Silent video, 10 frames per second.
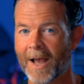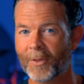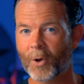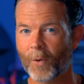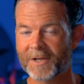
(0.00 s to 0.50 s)
Now
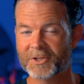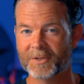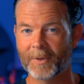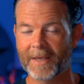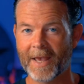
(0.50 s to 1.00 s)
the
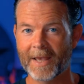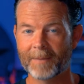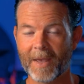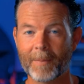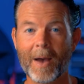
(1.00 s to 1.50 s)
question
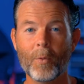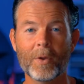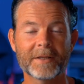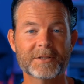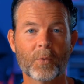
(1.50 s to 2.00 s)
became, am I
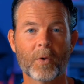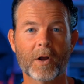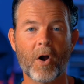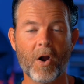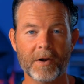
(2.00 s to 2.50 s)
willing to
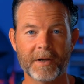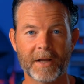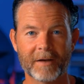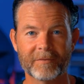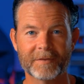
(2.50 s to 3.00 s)
work hard
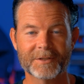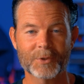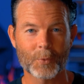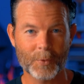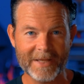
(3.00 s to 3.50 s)
enough
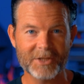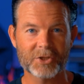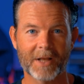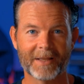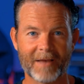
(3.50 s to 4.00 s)
to
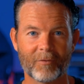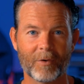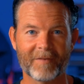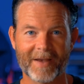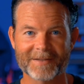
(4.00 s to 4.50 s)
reach a
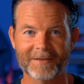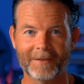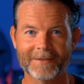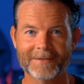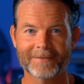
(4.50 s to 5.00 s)
level of
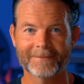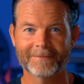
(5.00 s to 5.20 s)
excellence?